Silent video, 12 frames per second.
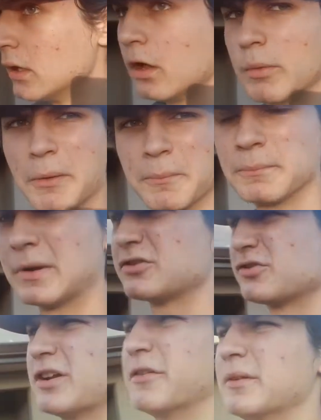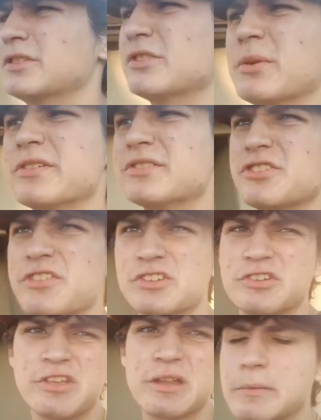Oh, well, actually, no, she wasn't. She
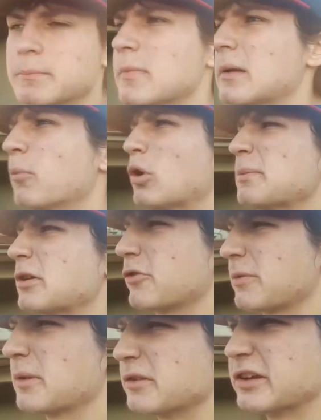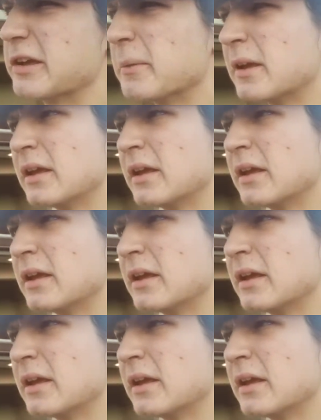said she had an appointment or something today.